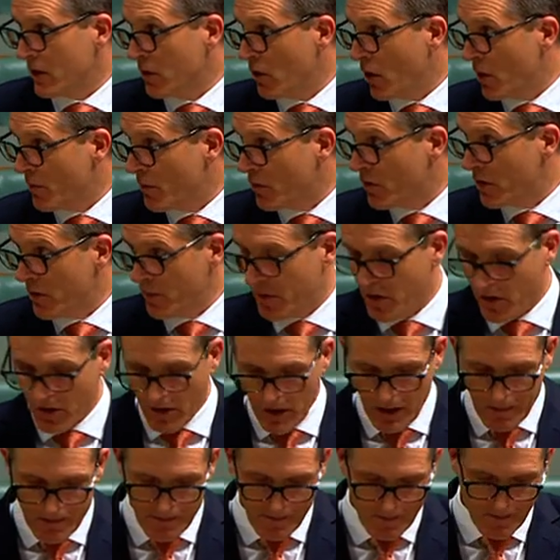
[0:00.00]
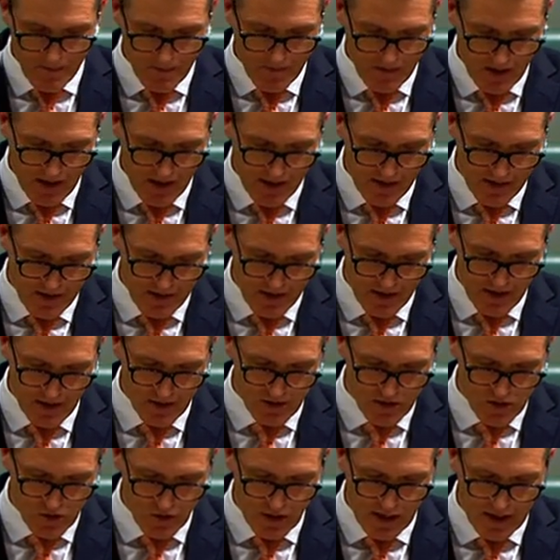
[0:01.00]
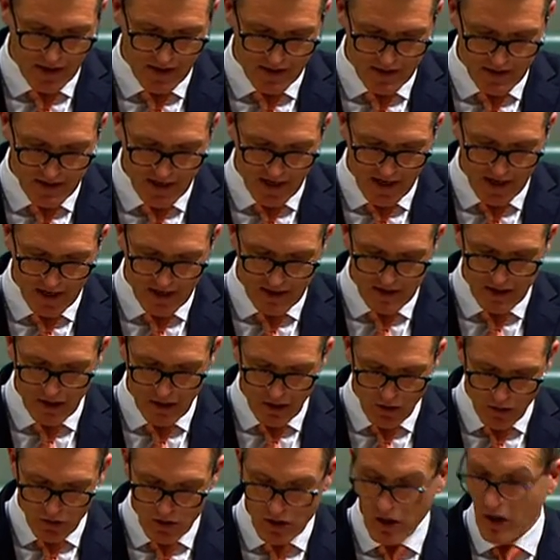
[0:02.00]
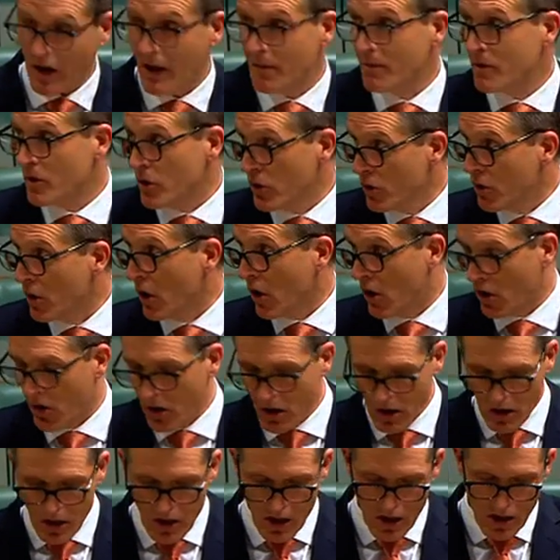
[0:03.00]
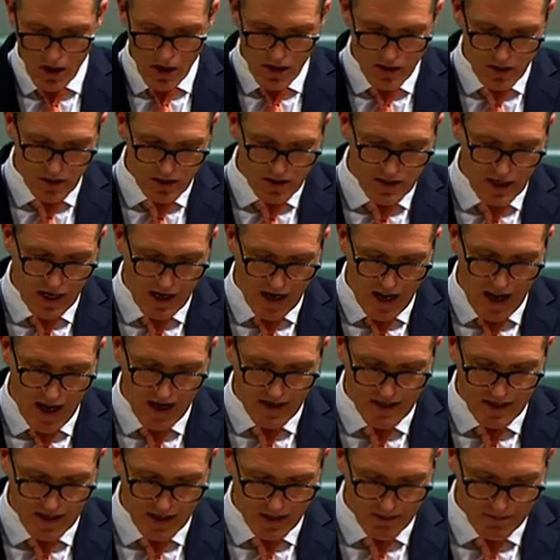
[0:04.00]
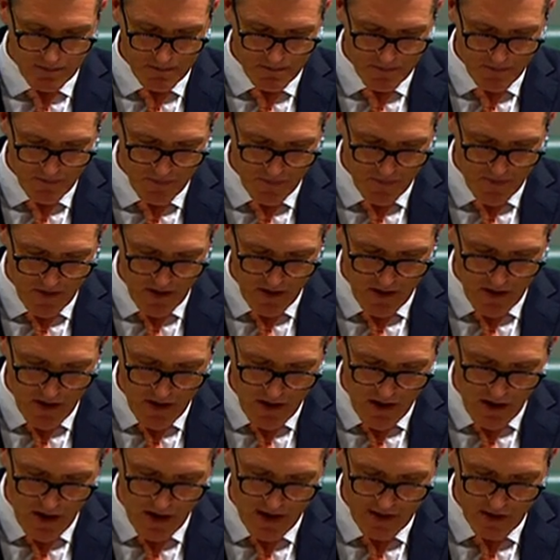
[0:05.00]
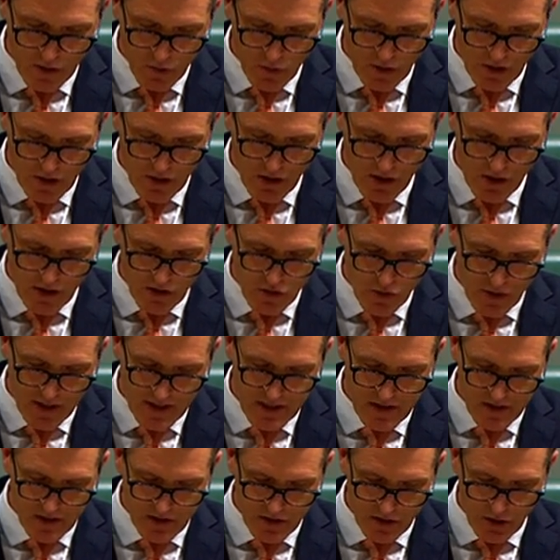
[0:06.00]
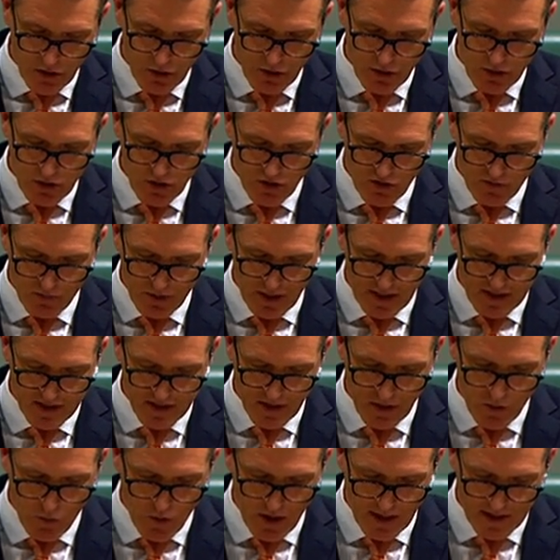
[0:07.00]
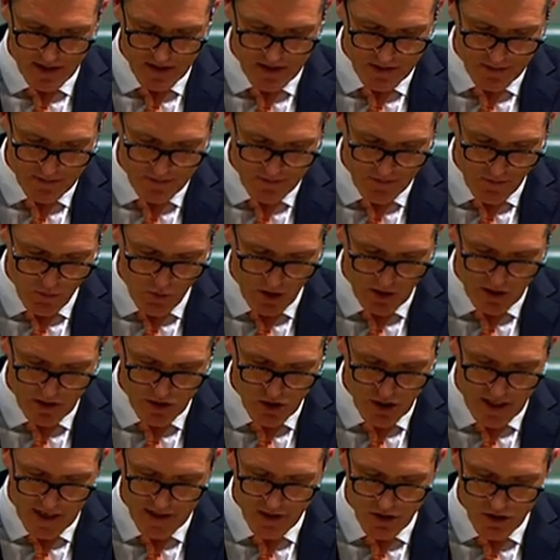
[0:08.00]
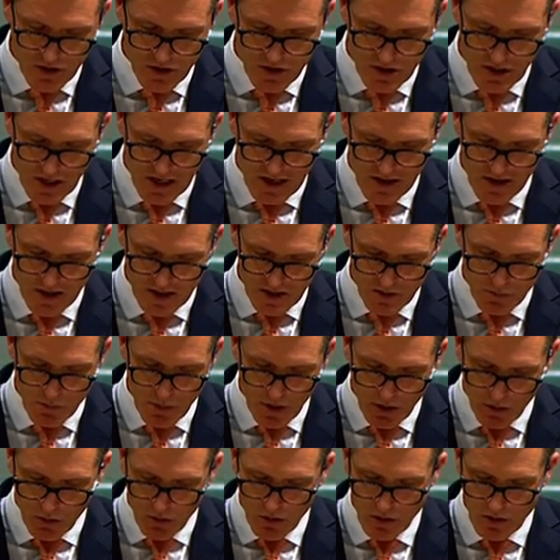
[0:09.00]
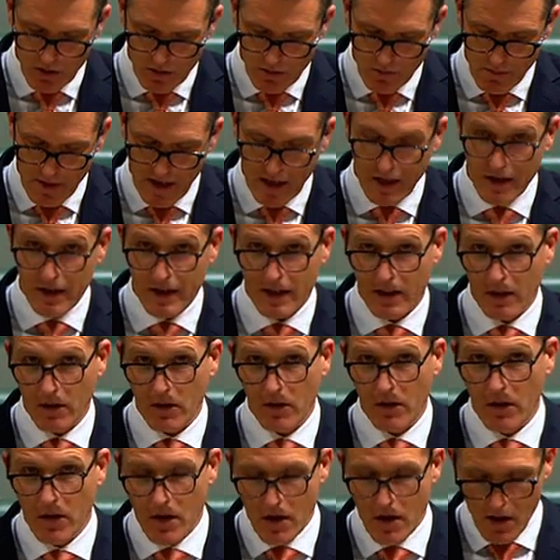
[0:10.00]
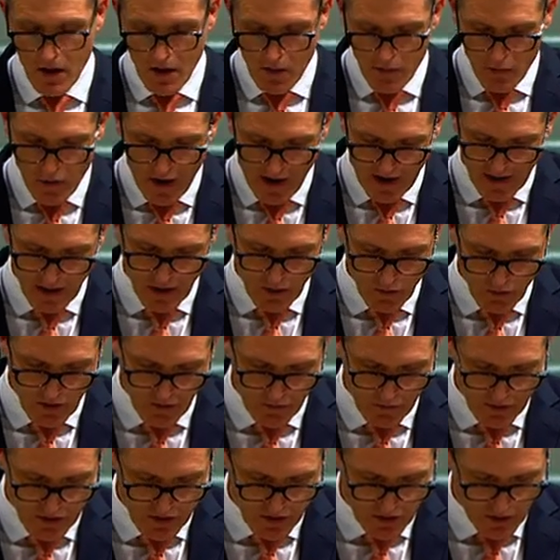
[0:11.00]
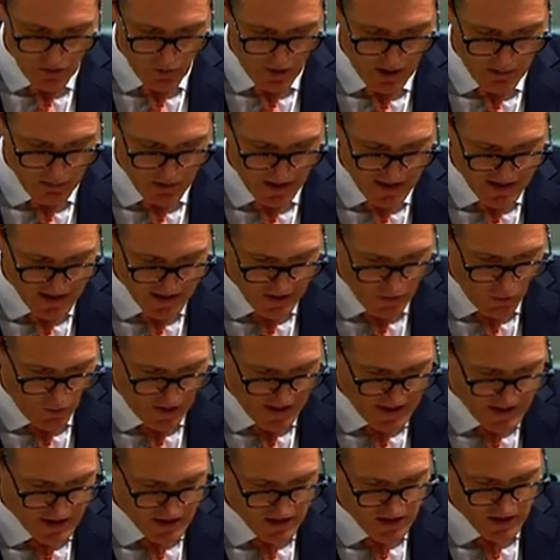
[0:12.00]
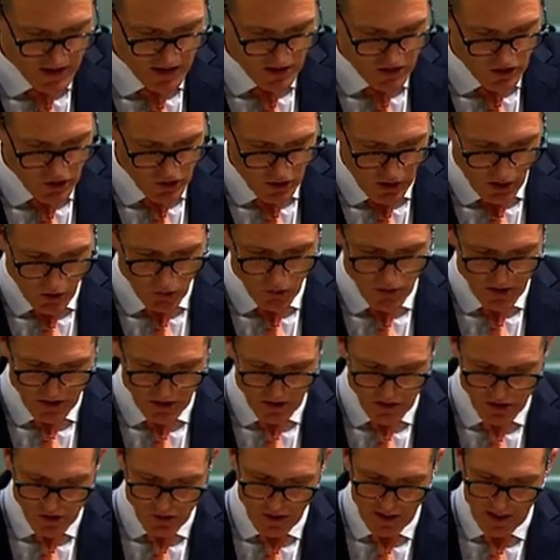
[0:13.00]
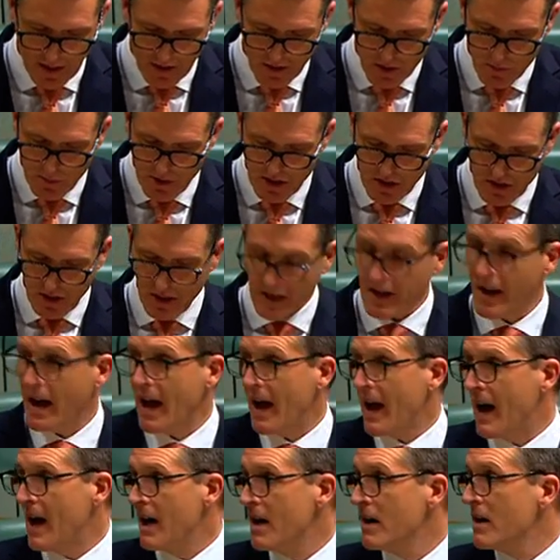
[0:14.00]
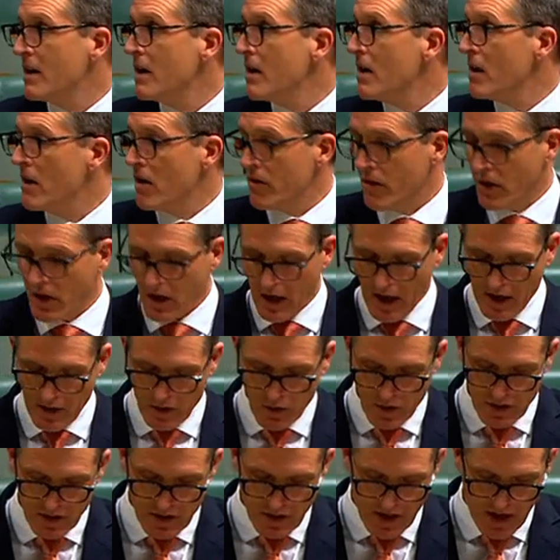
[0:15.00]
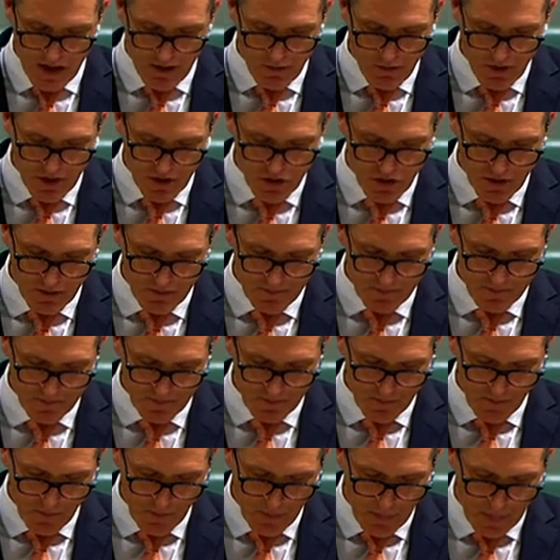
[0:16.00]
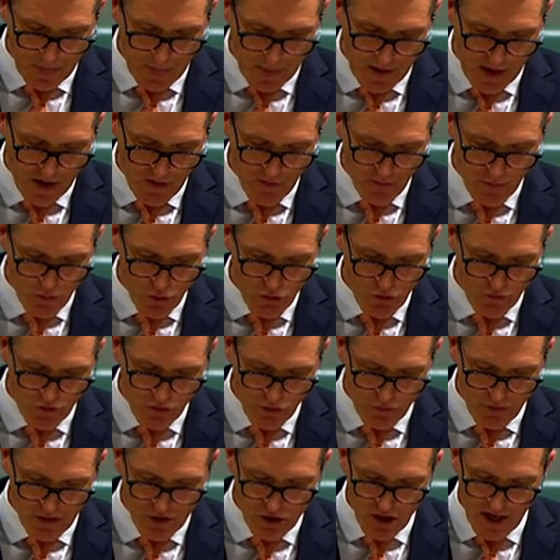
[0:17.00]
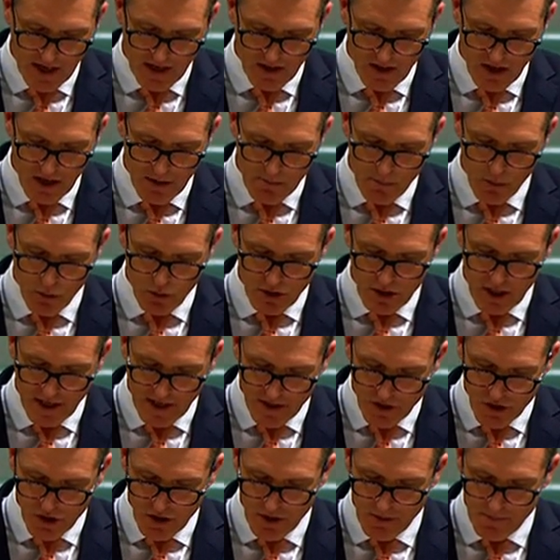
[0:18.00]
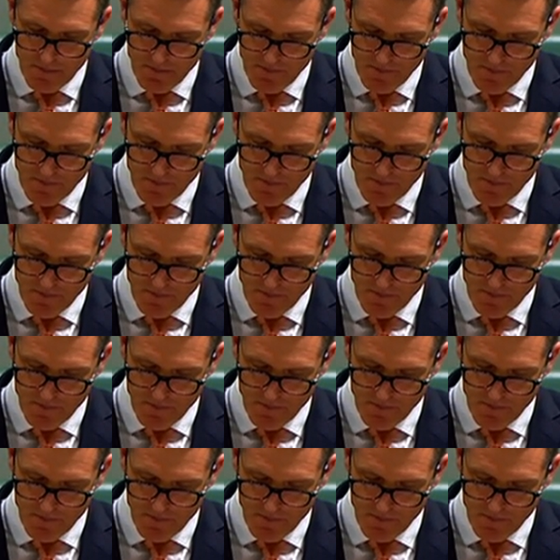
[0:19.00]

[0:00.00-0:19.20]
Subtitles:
global community, and in Australia it's taken us a long time, too long, to start acting to address the scourge of plastic waste. While the changes in this bill make little practical difference to the way plastic waste is controlled in Australia, especially now that countries in our region have moved to reject the importation